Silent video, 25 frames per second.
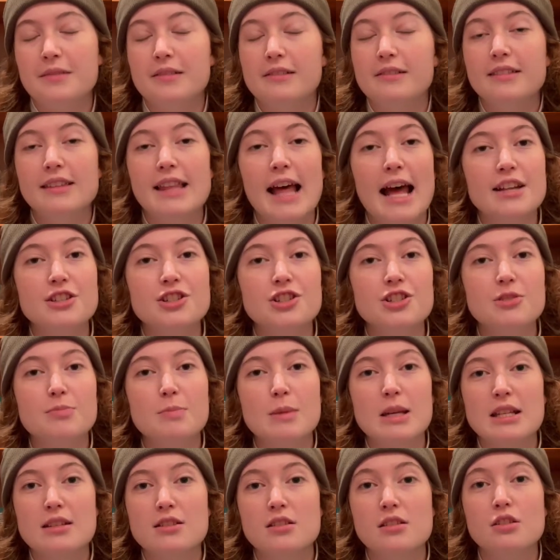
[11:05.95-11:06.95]
That just
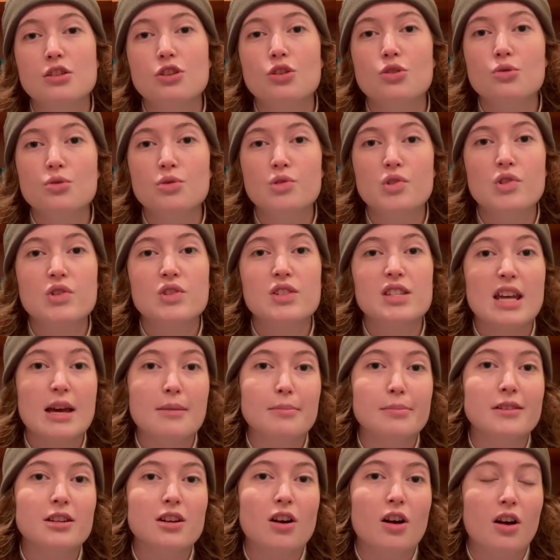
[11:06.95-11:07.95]
means you
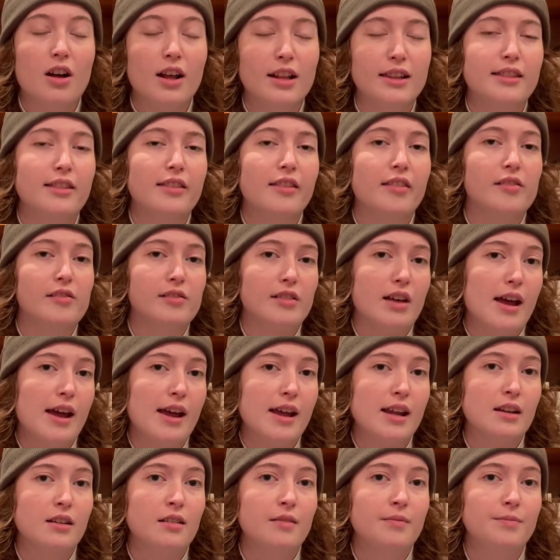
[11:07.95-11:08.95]
stepped on the
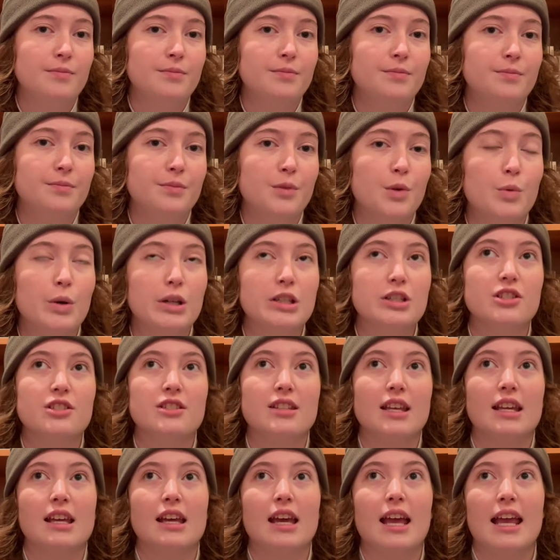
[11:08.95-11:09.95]
line, which is
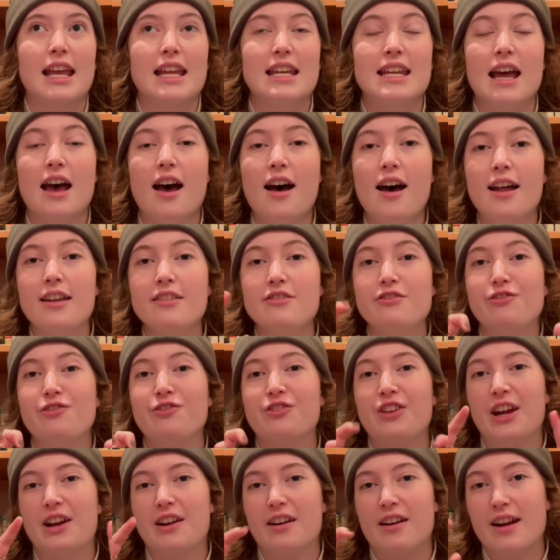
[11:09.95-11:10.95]
like an
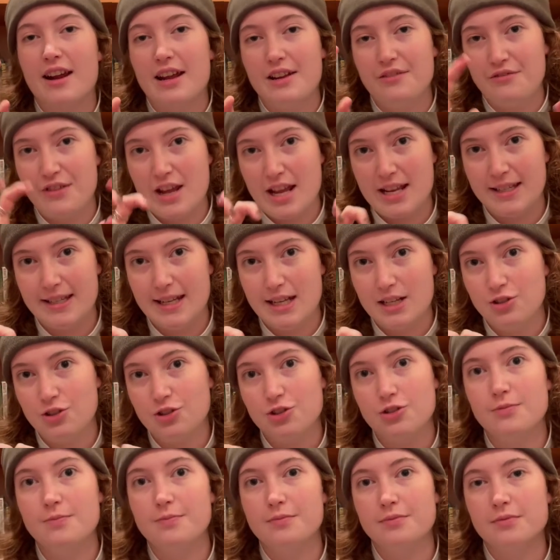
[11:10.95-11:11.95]
unfair
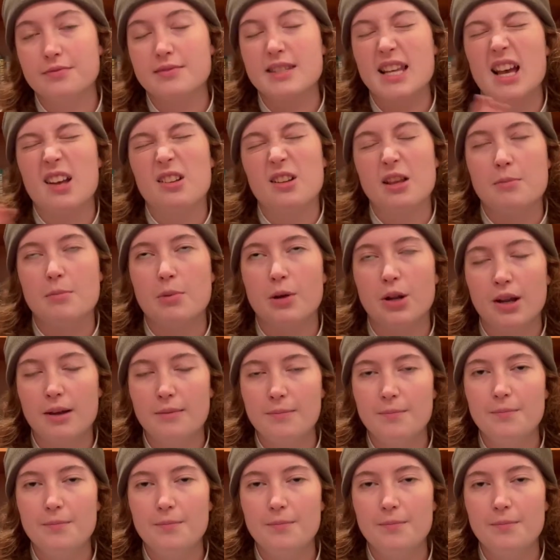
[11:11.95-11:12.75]
advantage. That's how they put it.